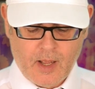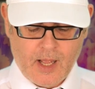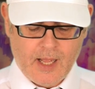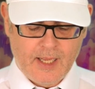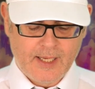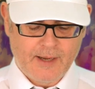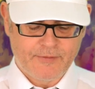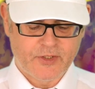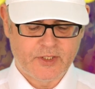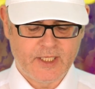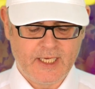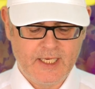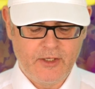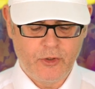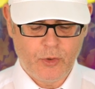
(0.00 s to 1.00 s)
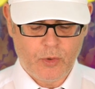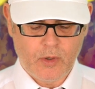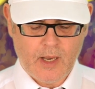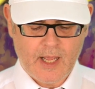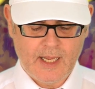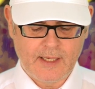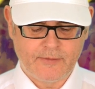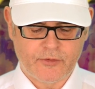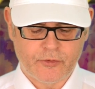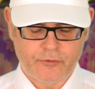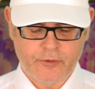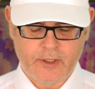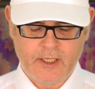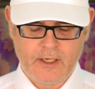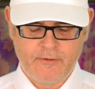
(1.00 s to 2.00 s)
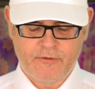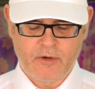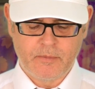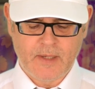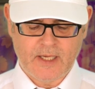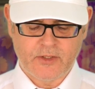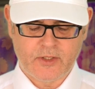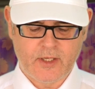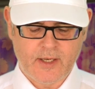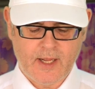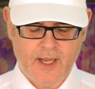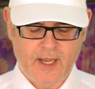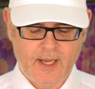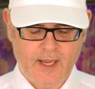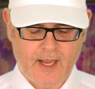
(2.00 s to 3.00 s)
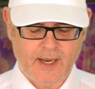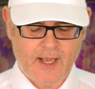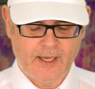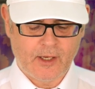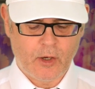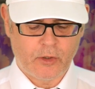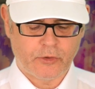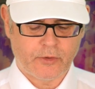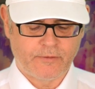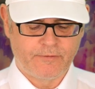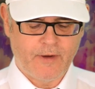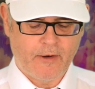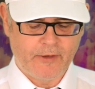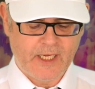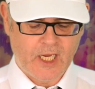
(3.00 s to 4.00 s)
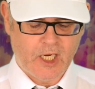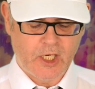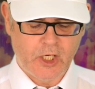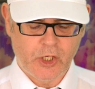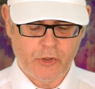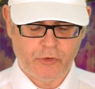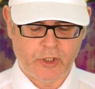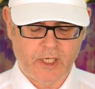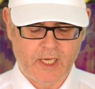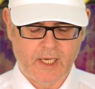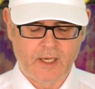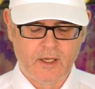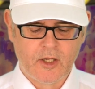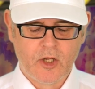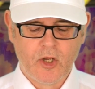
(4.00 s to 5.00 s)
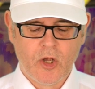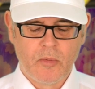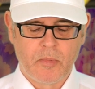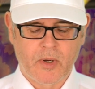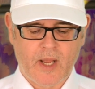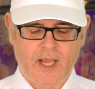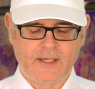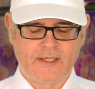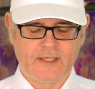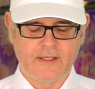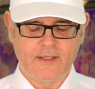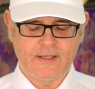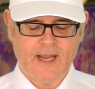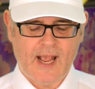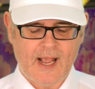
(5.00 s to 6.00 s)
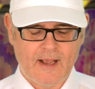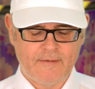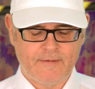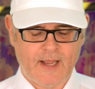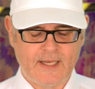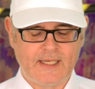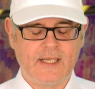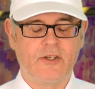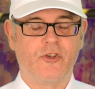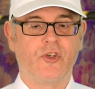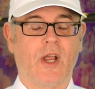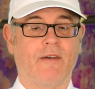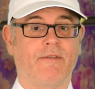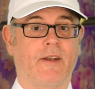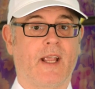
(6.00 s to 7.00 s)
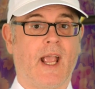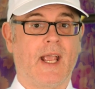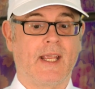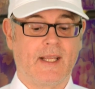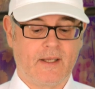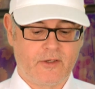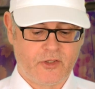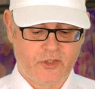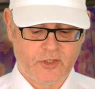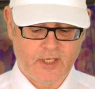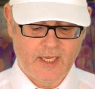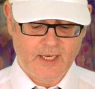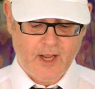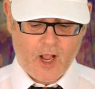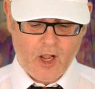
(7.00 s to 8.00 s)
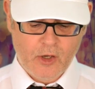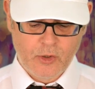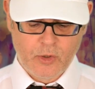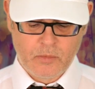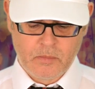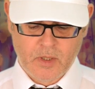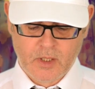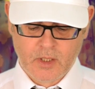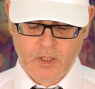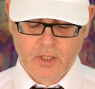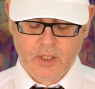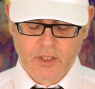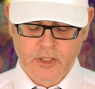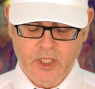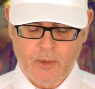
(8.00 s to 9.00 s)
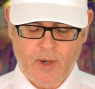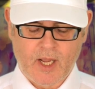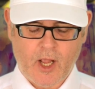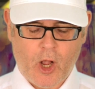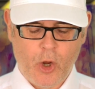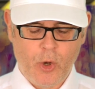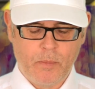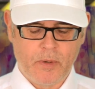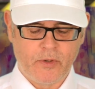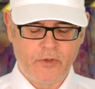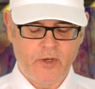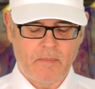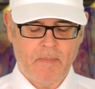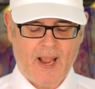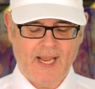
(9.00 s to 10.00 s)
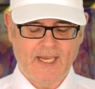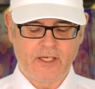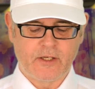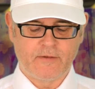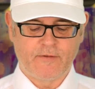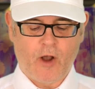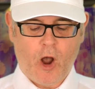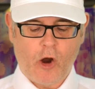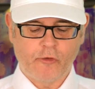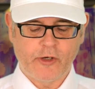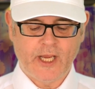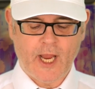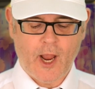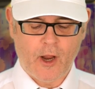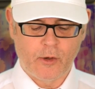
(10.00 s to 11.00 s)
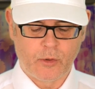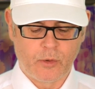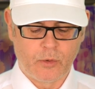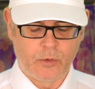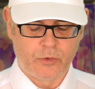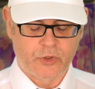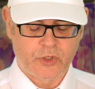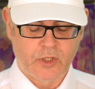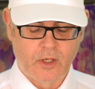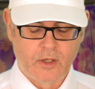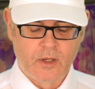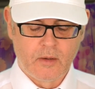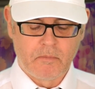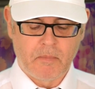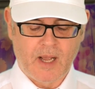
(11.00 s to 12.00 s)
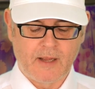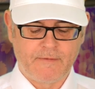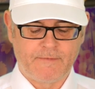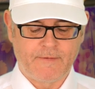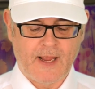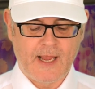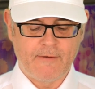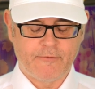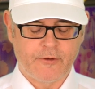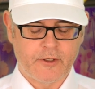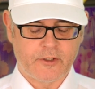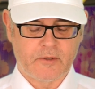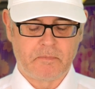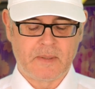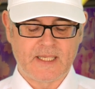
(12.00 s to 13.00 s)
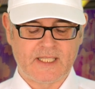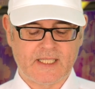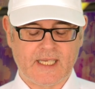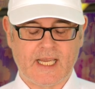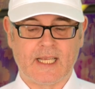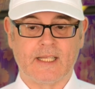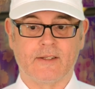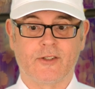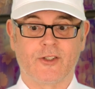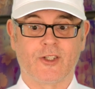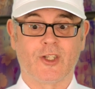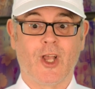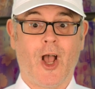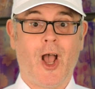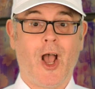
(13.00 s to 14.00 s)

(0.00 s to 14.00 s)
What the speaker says: I have seen your live stream from yesterday and I got very hungry, but I didn't have any Jaffa cakes at home. So I opened a packet of Oreos, my favorite biscuits.